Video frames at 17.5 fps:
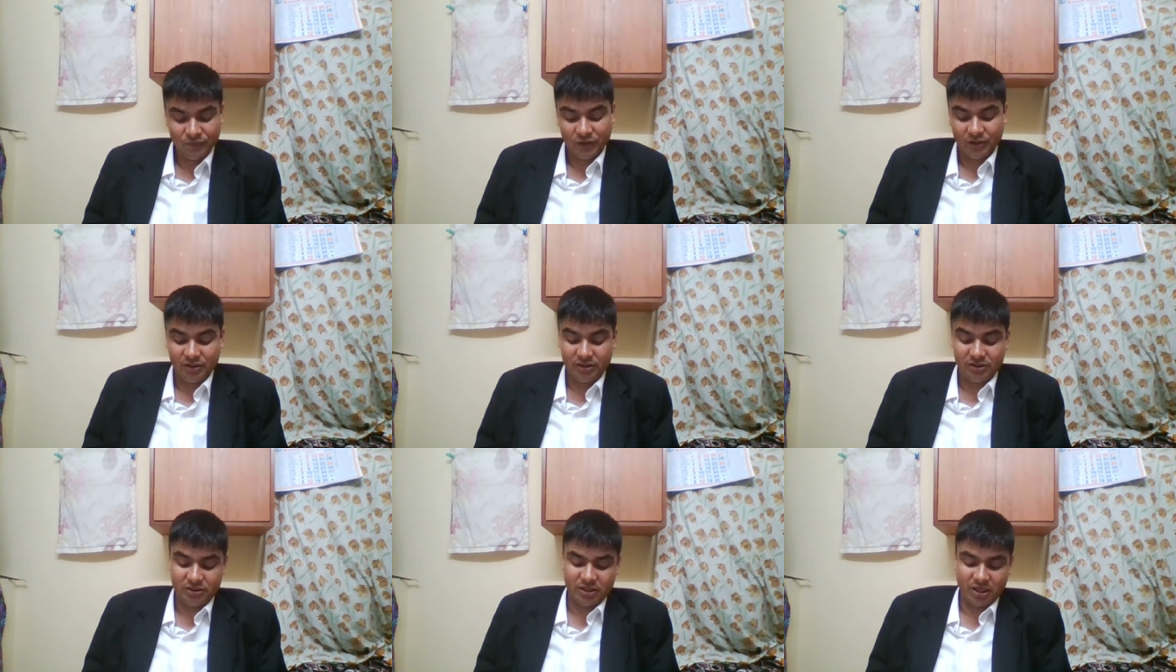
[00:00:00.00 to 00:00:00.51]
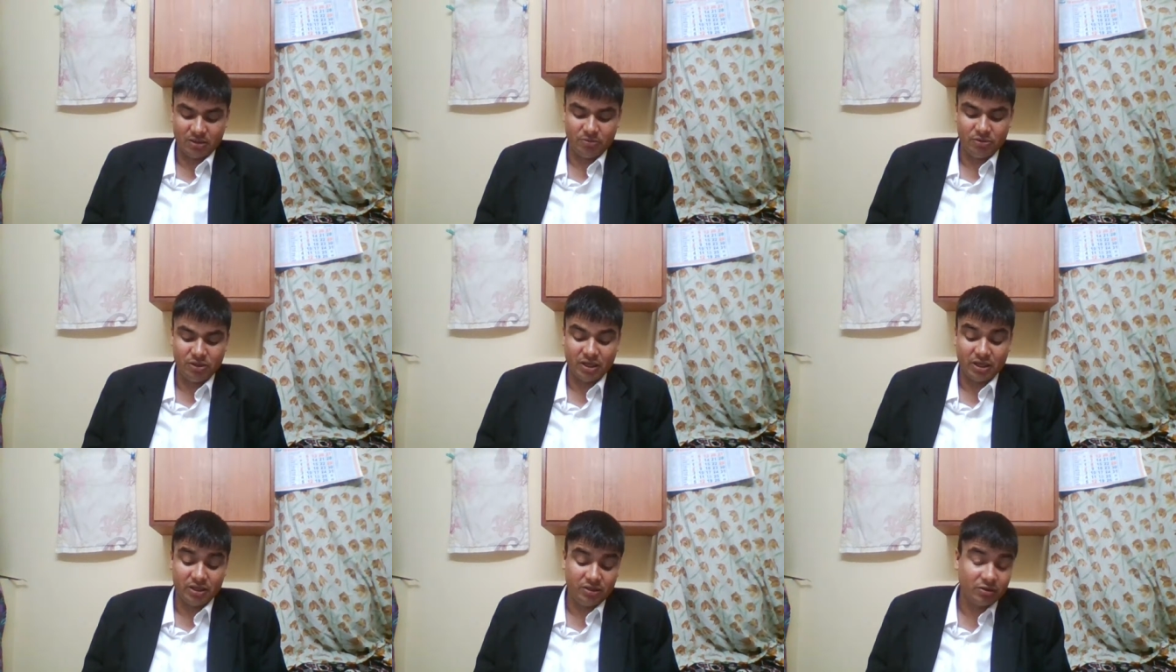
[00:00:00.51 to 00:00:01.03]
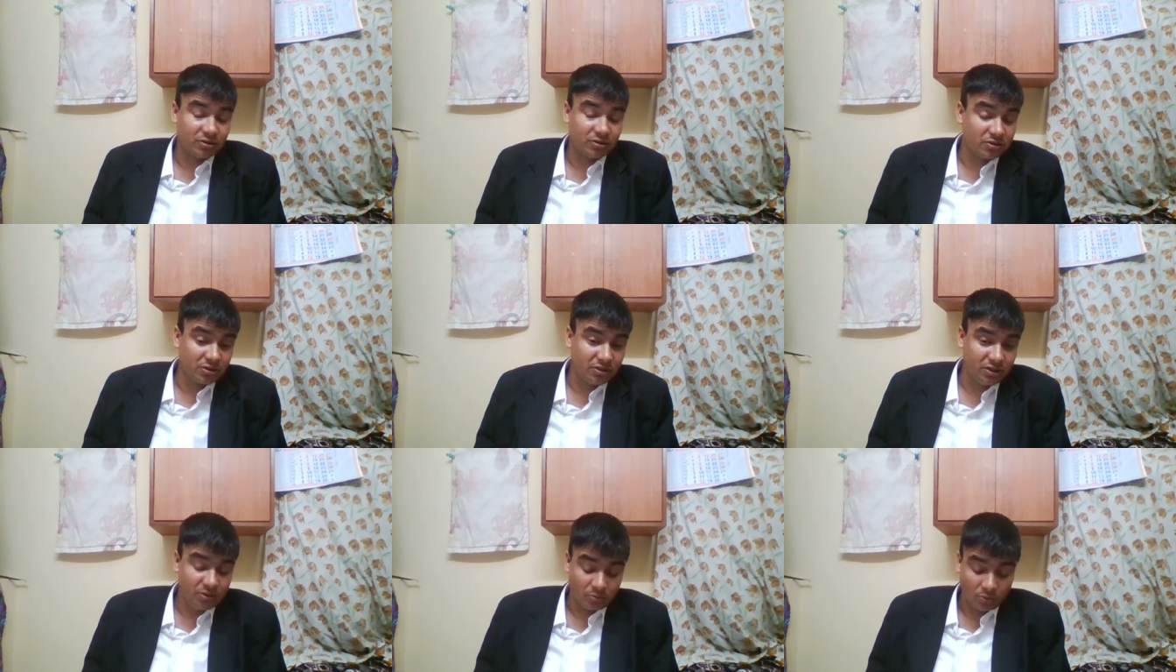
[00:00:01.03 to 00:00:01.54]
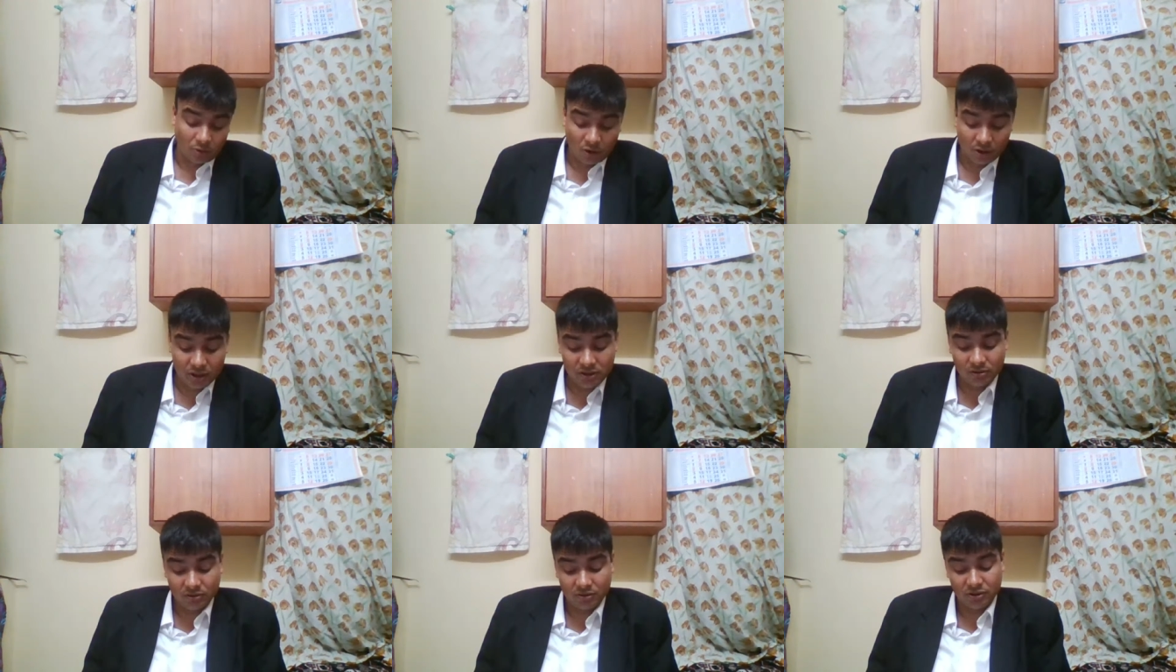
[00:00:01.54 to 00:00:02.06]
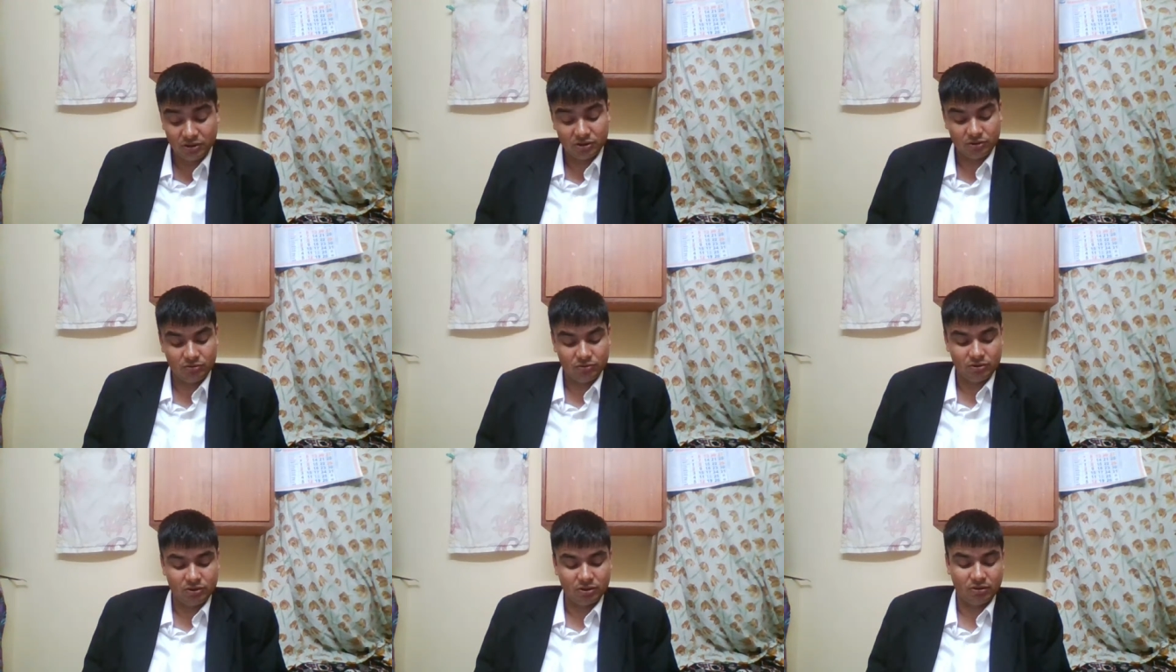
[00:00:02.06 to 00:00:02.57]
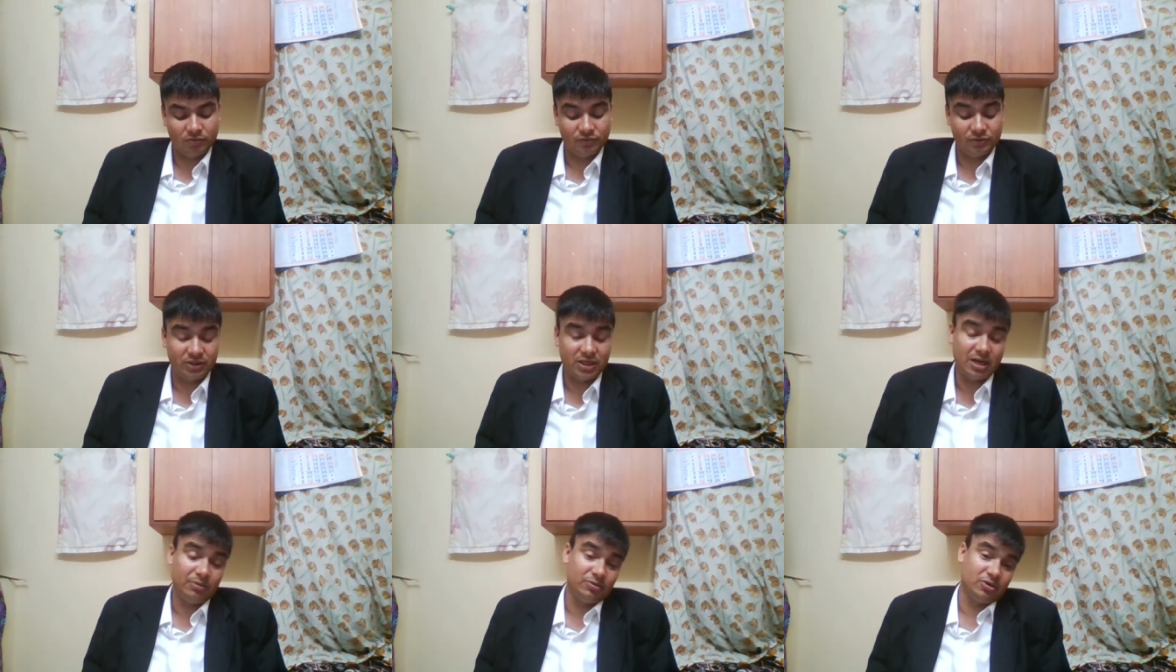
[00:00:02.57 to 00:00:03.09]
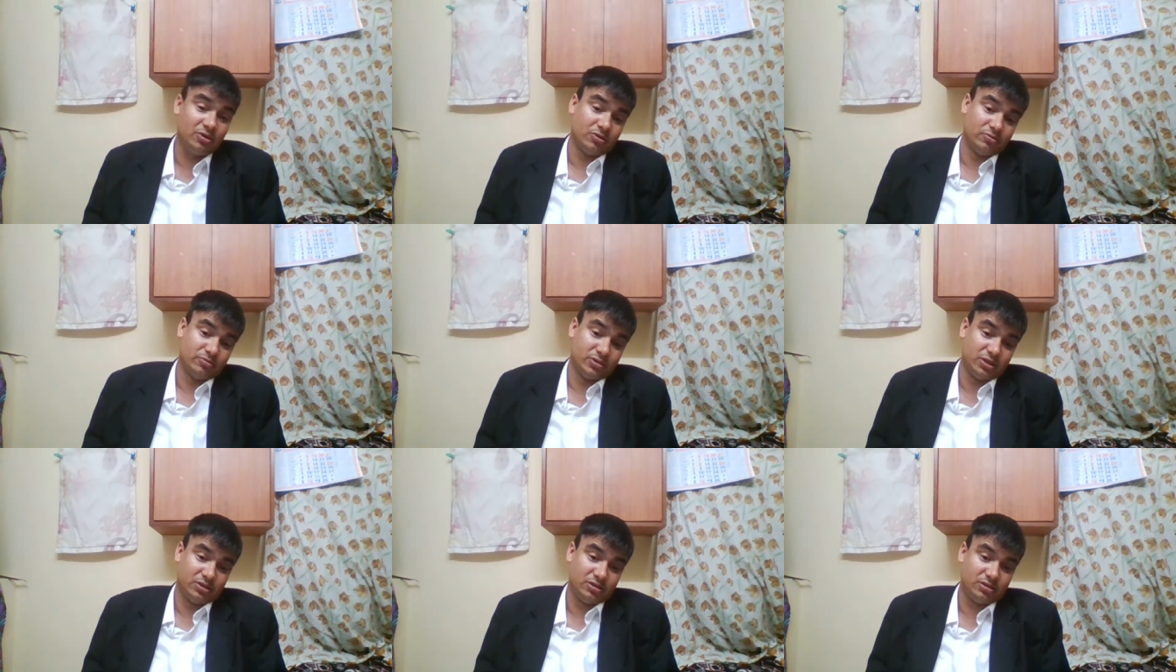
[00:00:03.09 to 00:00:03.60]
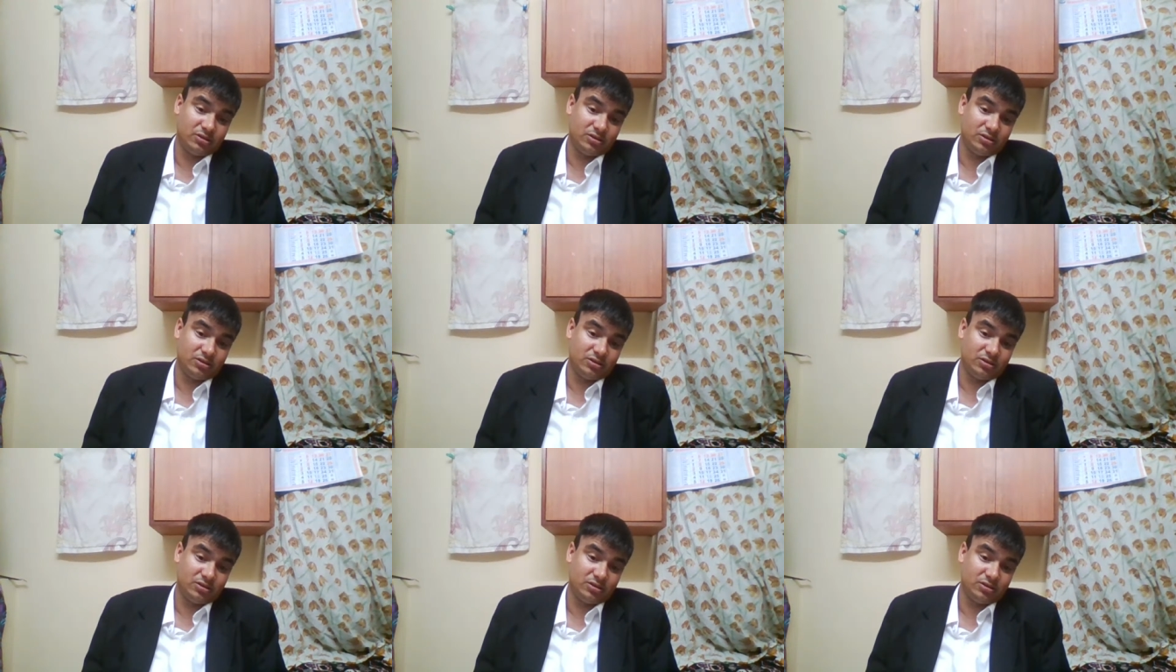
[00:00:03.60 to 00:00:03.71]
It can be any authority, body or institution of self-government.